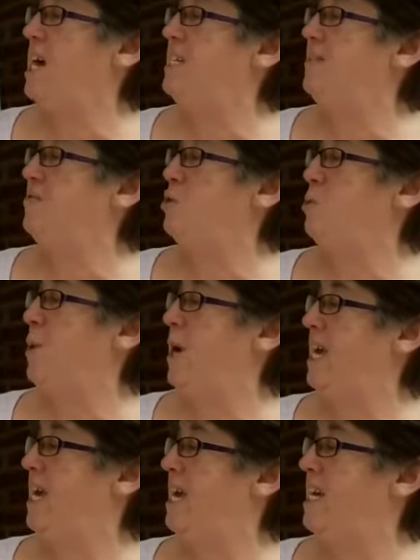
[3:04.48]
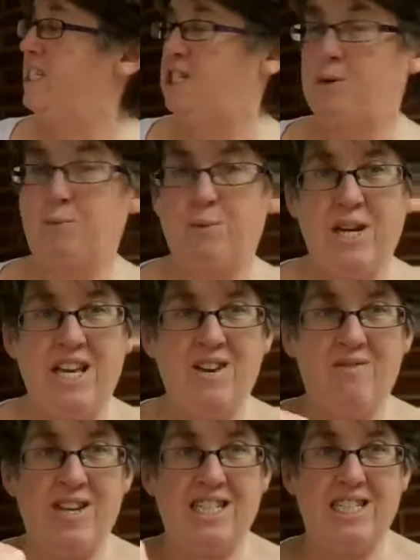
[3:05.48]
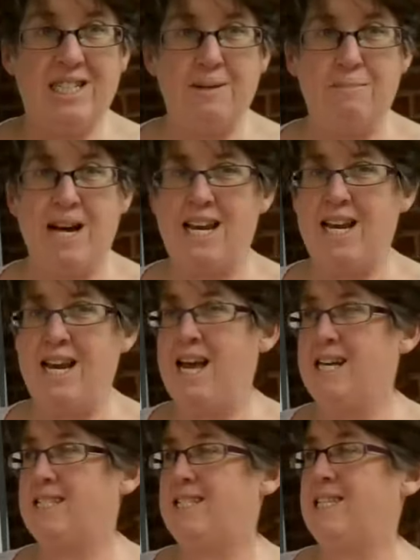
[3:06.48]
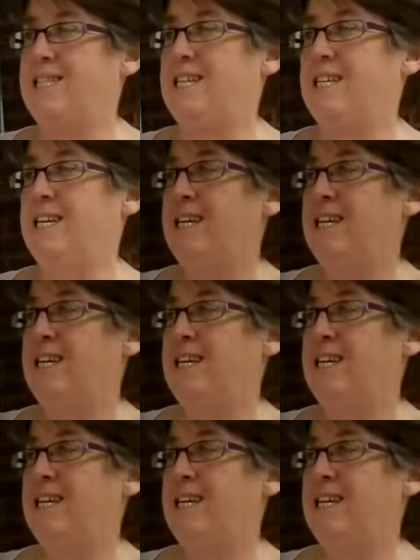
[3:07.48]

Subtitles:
kind of twig to weave into my nest.